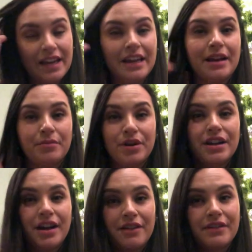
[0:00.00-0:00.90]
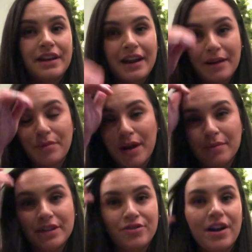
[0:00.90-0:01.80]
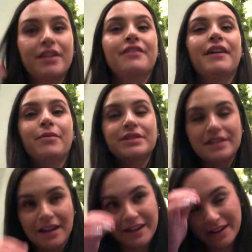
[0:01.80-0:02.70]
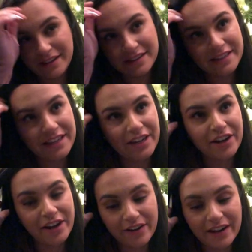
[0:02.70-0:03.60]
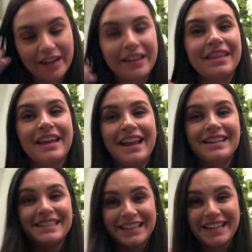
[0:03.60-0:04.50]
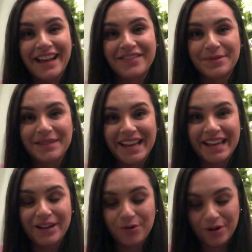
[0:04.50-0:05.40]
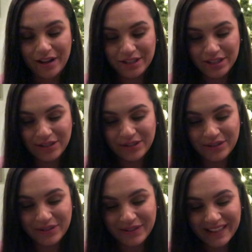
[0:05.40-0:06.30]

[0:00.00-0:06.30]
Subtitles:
And I'm pretty confident I'd probably drown if I was not in a secure area that didn't have something I can hold on to.